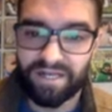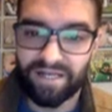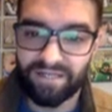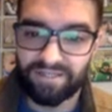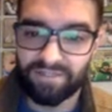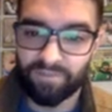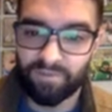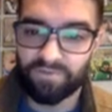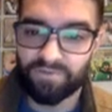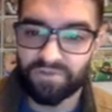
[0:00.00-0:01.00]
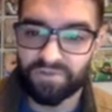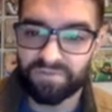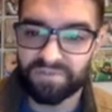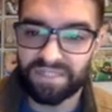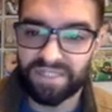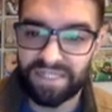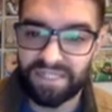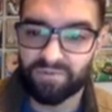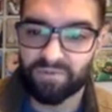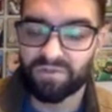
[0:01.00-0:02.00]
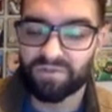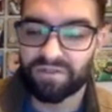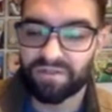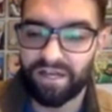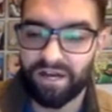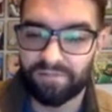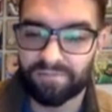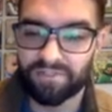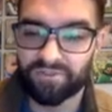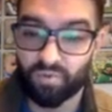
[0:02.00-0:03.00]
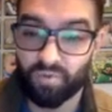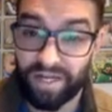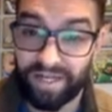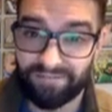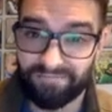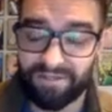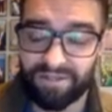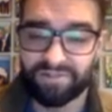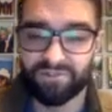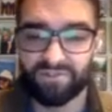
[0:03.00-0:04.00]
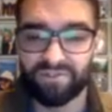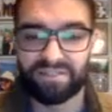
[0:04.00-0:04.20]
and the support force must equal the object's weight. So